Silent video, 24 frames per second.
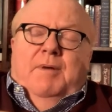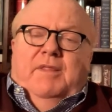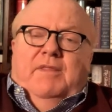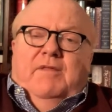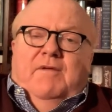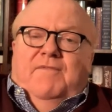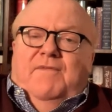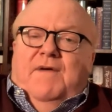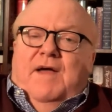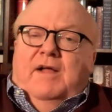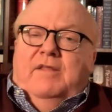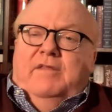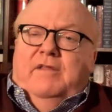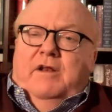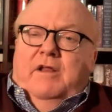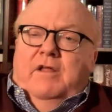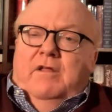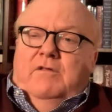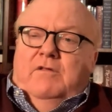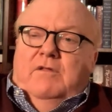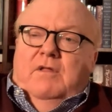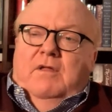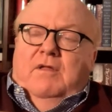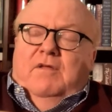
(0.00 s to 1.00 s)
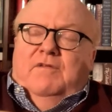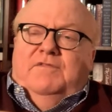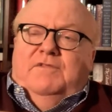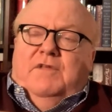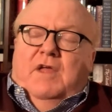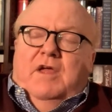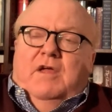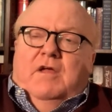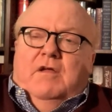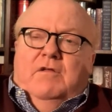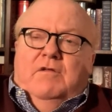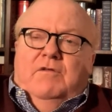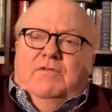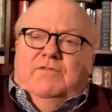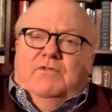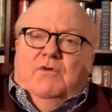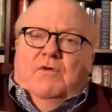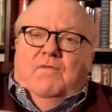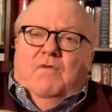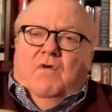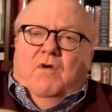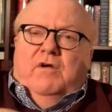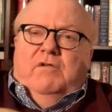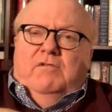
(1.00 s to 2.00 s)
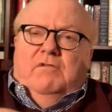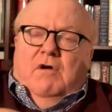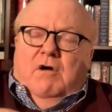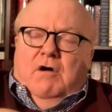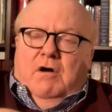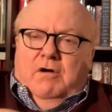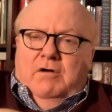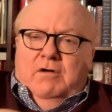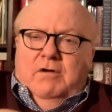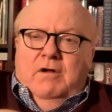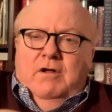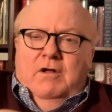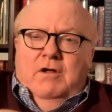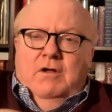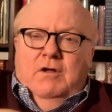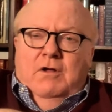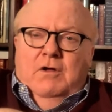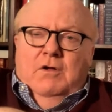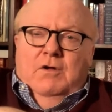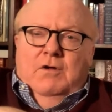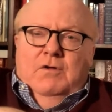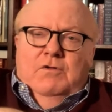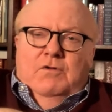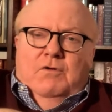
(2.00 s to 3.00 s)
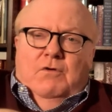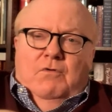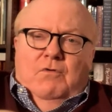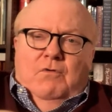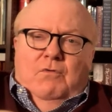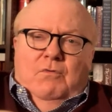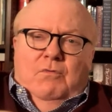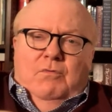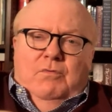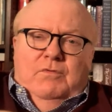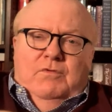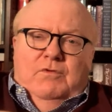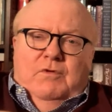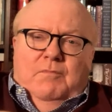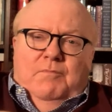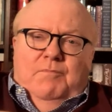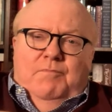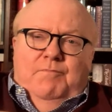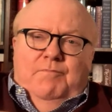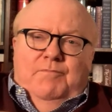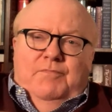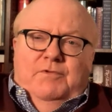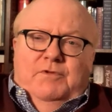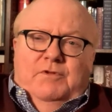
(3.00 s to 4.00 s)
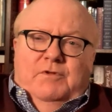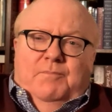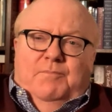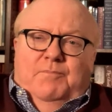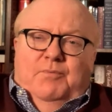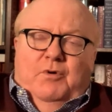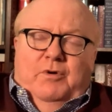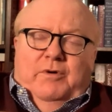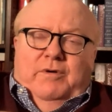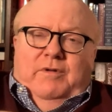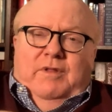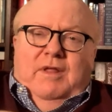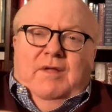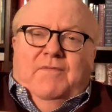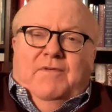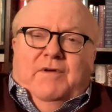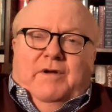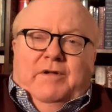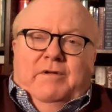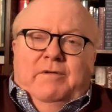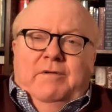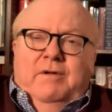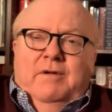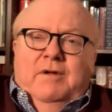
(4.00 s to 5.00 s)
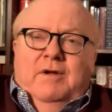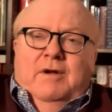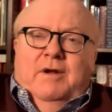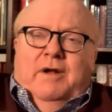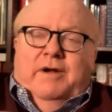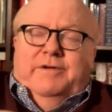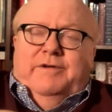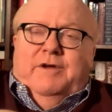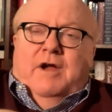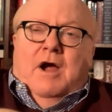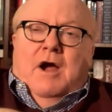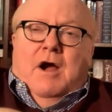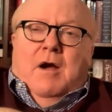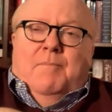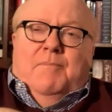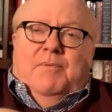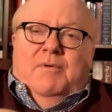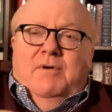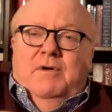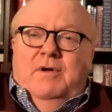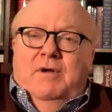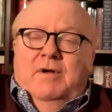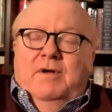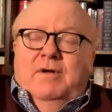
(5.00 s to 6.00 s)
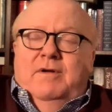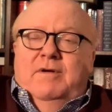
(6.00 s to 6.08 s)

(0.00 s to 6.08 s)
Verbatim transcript: but the fact that it has taken so very long to to to put even a, a top